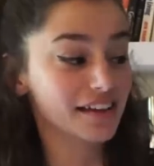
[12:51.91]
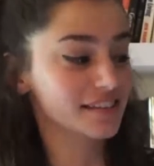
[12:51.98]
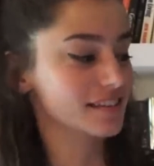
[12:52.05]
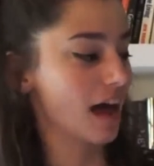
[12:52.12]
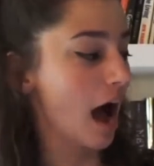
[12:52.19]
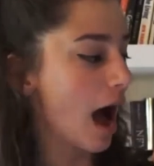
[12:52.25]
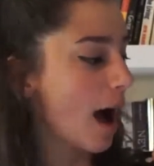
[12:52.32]

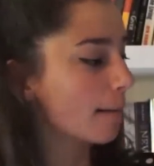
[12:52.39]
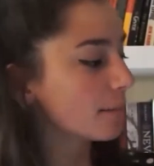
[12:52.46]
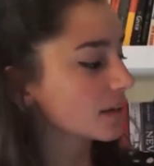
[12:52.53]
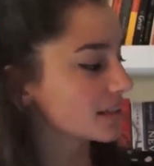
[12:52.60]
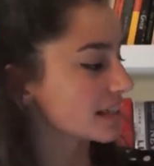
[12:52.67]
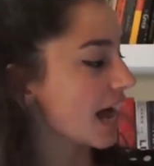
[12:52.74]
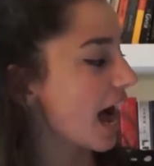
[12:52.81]

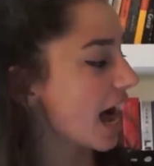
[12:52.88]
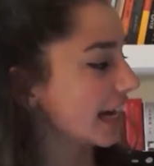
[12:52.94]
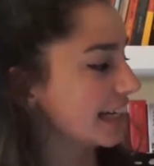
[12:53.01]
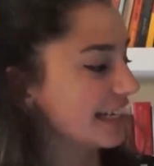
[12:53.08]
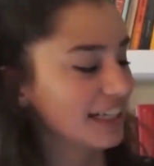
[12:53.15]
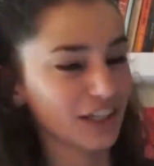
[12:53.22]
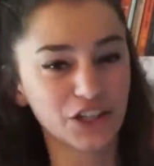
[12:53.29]
Sahaba
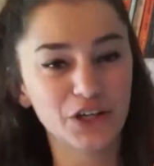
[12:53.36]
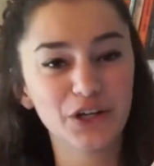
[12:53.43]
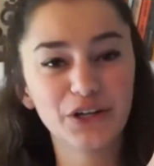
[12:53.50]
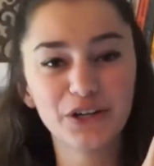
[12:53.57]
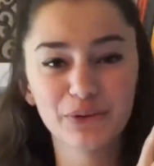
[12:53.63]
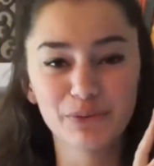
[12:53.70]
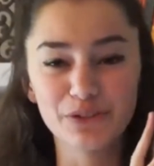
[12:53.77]

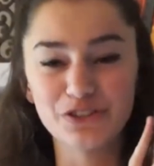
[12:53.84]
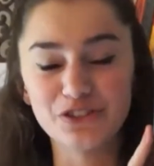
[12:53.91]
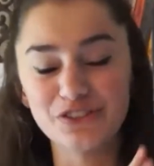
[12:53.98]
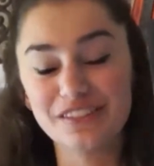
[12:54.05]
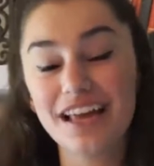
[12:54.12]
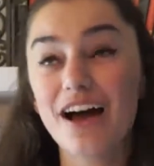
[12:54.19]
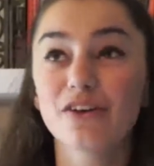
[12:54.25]
Tahir, which
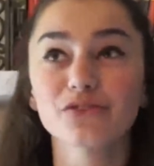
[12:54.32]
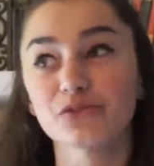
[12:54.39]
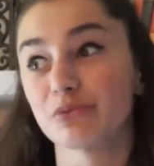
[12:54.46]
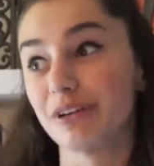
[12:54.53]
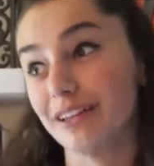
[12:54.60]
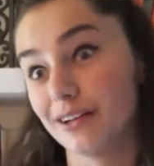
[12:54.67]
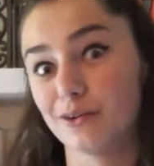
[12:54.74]
just sounds
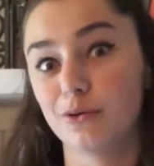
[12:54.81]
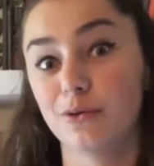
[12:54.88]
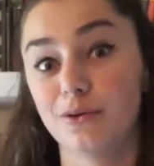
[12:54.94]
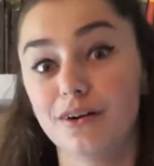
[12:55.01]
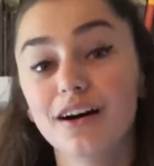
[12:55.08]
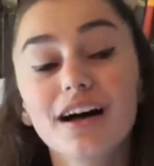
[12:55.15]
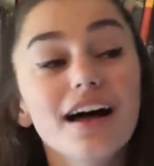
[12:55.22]
really cool.